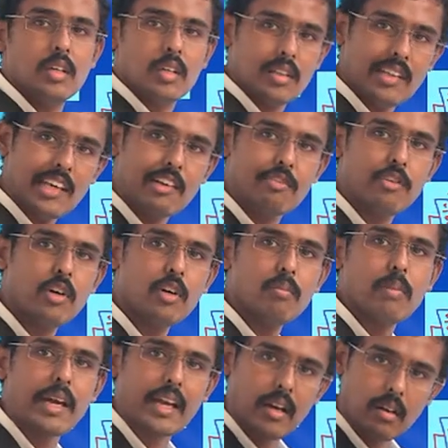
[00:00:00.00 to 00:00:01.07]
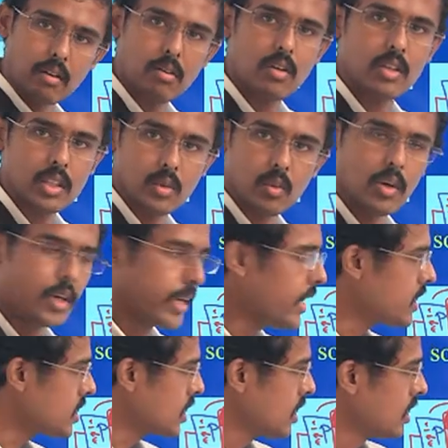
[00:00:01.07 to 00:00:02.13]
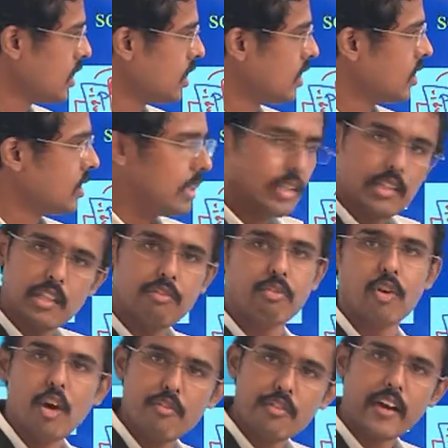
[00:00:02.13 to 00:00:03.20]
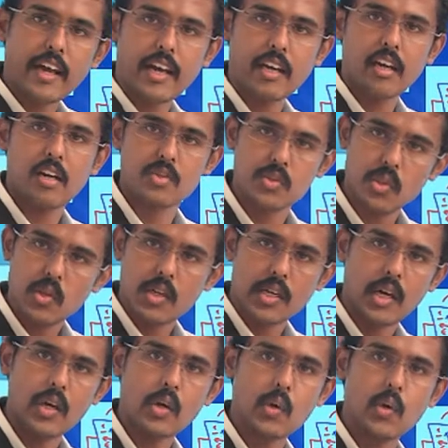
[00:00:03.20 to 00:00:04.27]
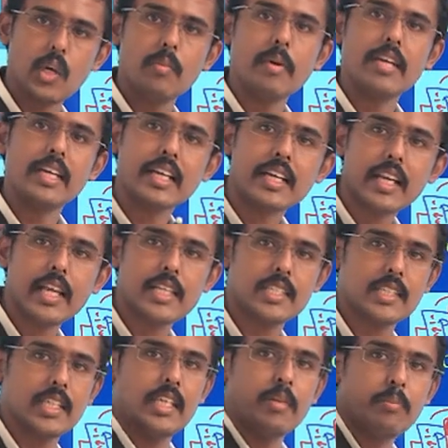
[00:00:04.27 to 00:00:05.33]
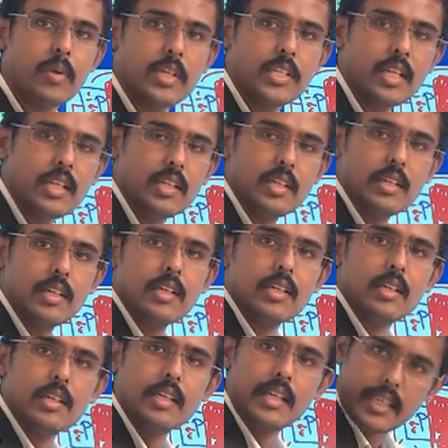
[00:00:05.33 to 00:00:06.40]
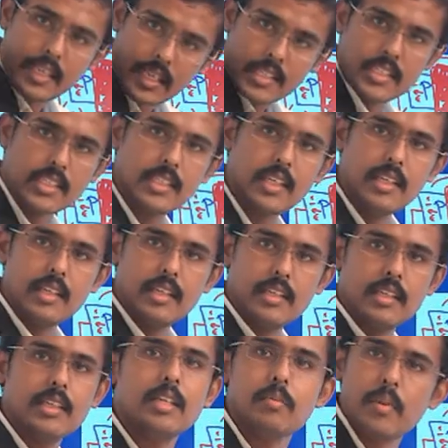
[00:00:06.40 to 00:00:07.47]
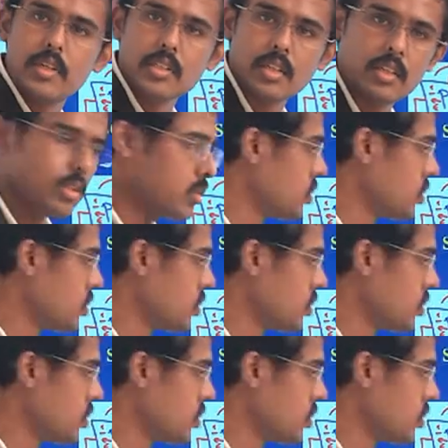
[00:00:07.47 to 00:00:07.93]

Therefore, by controlling the voltage, the flow of current also controlled by increasing the depletion, decreasing the depletion